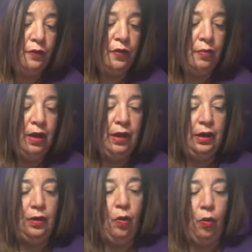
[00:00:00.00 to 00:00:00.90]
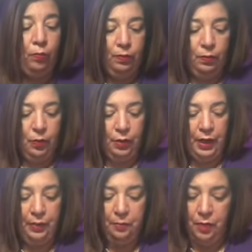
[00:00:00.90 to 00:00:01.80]
from a home,
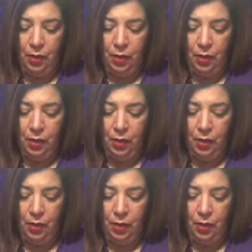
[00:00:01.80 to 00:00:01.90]
okay?